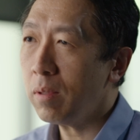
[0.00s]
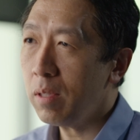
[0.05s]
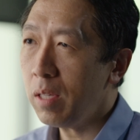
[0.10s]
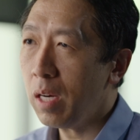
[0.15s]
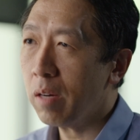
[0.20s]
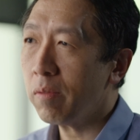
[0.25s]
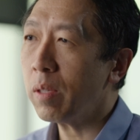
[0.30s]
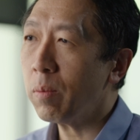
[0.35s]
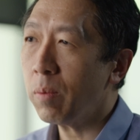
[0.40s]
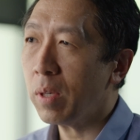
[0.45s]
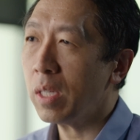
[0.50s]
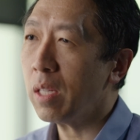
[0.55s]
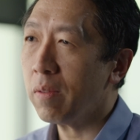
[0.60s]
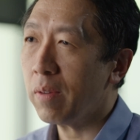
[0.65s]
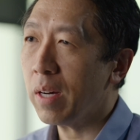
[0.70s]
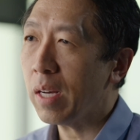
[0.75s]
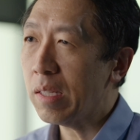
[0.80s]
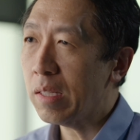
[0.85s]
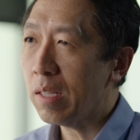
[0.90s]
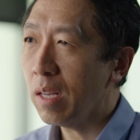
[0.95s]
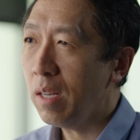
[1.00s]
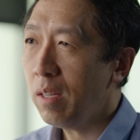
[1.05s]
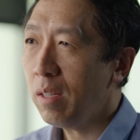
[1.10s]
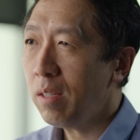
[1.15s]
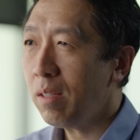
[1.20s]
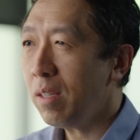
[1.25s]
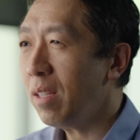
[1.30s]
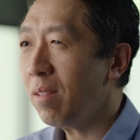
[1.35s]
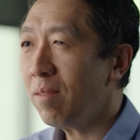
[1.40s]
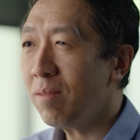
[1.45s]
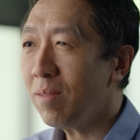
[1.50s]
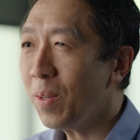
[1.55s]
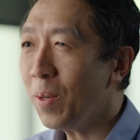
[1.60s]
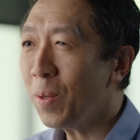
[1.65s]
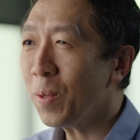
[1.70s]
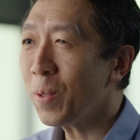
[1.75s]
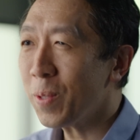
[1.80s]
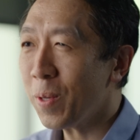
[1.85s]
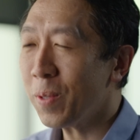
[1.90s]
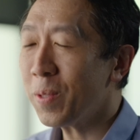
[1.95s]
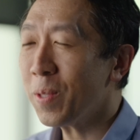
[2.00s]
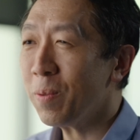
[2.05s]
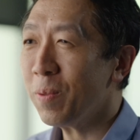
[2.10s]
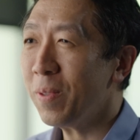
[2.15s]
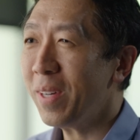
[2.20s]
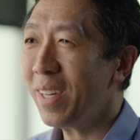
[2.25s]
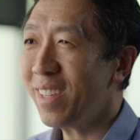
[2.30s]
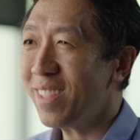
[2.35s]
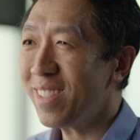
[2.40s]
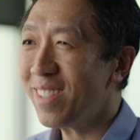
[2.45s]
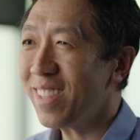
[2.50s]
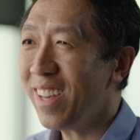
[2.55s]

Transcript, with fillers: every one of us in all sorts of ways.